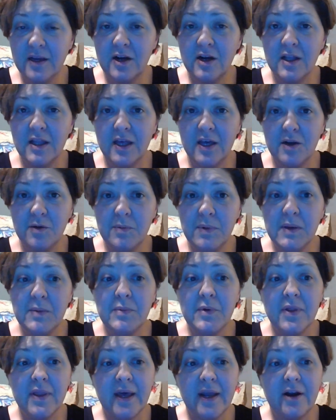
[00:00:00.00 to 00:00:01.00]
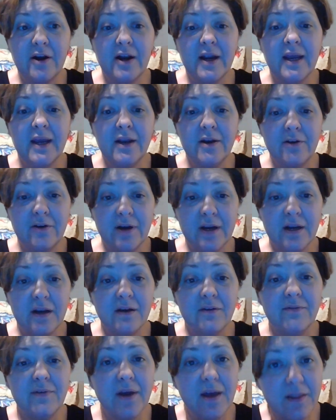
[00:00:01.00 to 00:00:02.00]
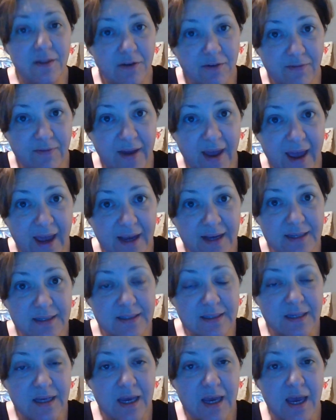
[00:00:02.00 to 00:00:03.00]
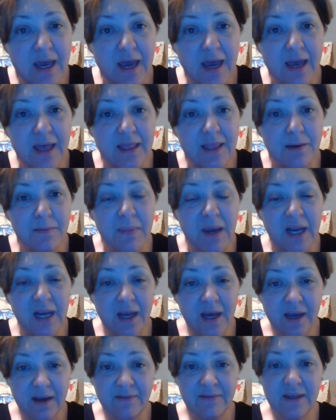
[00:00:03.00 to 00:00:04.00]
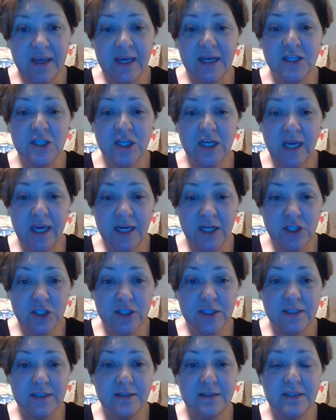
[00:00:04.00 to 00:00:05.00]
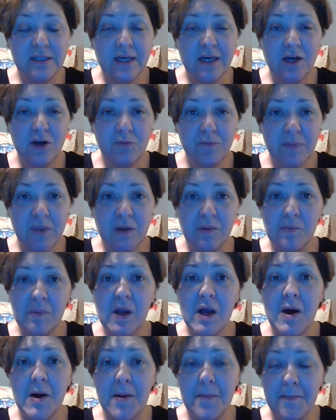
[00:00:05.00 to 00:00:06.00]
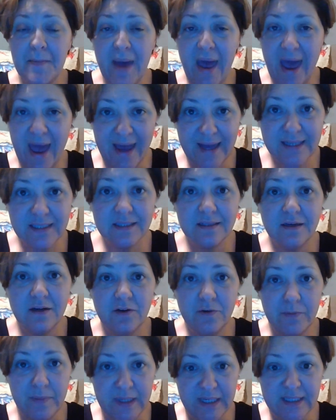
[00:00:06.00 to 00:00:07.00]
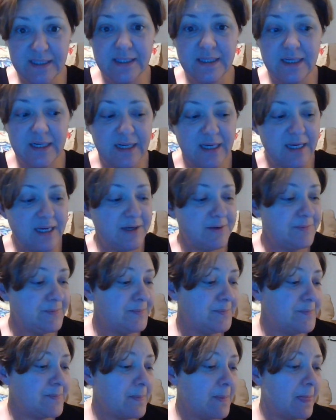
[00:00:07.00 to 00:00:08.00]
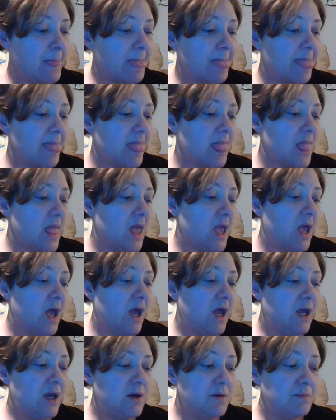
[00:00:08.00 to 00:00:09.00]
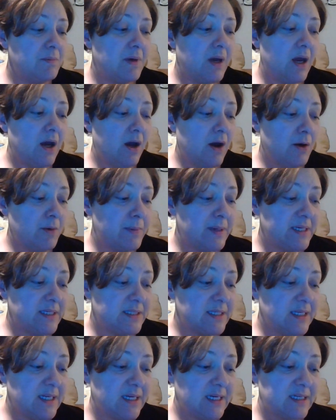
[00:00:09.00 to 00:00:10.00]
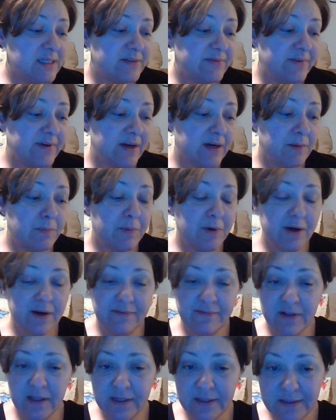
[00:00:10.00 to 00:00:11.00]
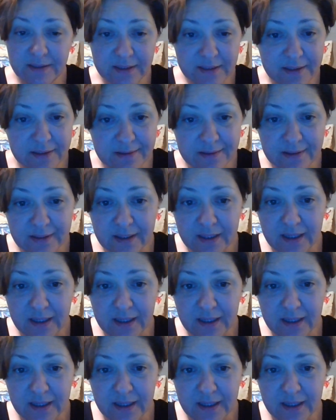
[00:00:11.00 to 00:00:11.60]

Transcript: There are a lot of people that are ignorant of other facts, and they may not have the education to help them combat obesity. Obesity is very prevalent.